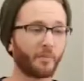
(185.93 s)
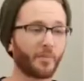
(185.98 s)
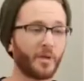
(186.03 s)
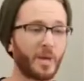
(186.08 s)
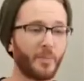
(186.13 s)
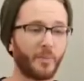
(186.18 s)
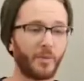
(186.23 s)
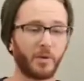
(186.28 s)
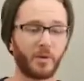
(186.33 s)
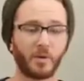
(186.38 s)

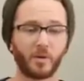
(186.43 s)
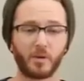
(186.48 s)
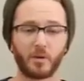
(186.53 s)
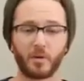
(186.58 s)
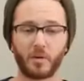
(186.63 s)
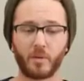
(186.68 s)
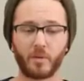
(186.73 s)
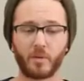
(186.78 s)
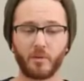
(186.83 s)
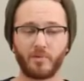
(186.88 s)

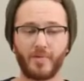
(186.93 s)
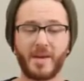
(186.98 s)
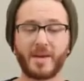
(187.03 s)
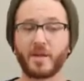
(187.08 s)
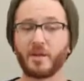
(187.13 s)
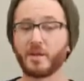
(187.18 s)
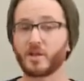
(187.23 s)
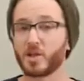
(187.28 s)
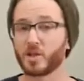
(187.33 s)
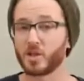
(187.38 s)
people
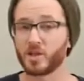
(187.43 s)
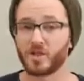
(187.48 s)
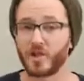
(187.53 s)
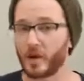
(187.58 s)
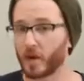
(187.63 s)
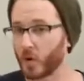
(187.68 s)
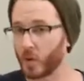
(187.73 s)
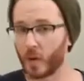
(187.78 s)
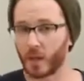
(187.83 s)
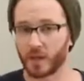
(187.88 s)
making decisions
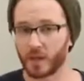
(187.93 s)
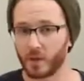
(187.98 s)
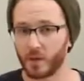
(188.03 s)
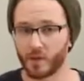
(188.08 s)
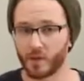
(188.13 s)
very quickly